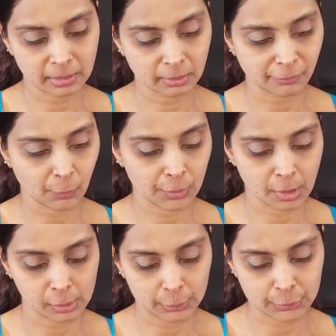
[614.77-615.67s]
They're
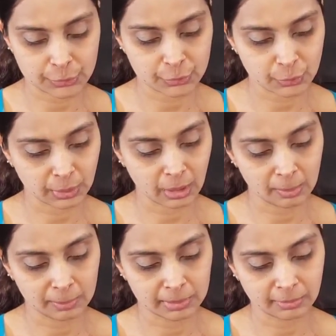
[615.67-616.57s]
$4, so they
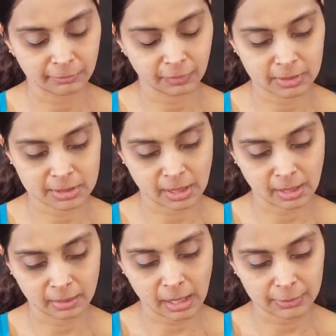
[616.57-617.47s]
come in different
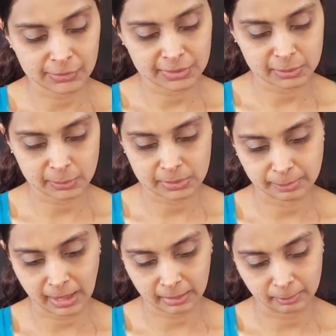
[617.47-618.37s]
colors. This one's
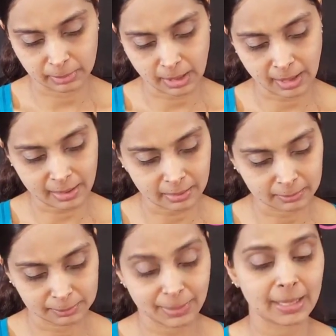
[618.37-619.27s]
black and
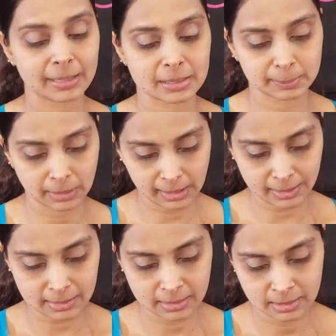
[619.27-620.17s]
blackest
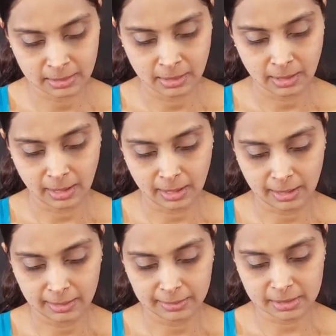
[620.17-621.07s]
black,
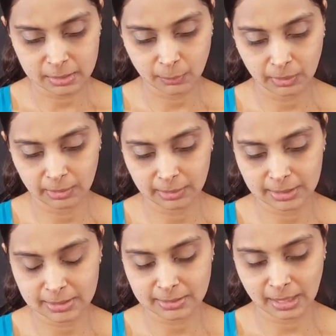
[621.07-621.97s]
and this one
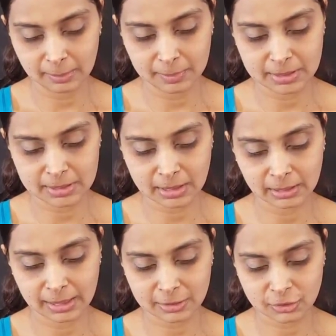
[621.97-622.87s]
is a diamonds
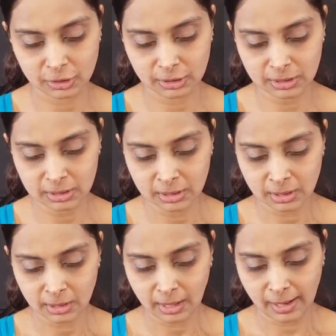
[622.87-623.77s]
collection.
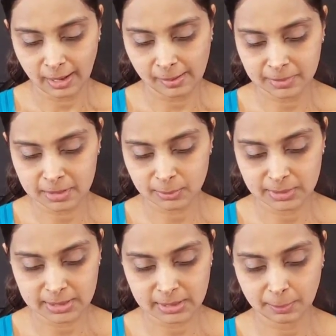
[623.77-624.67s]
This one
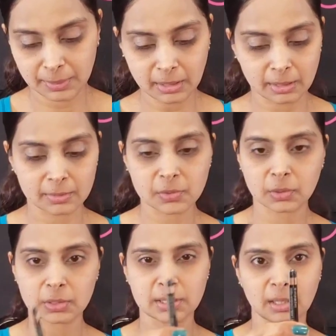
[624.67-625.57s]
is sepia, so you
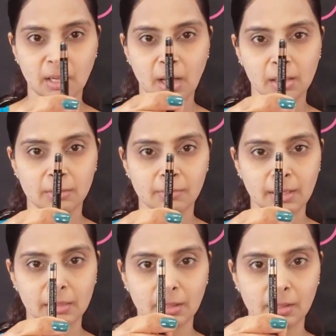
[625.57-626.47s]
can see the color
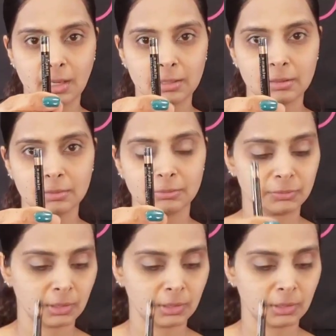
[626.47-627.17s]
right there, kind of.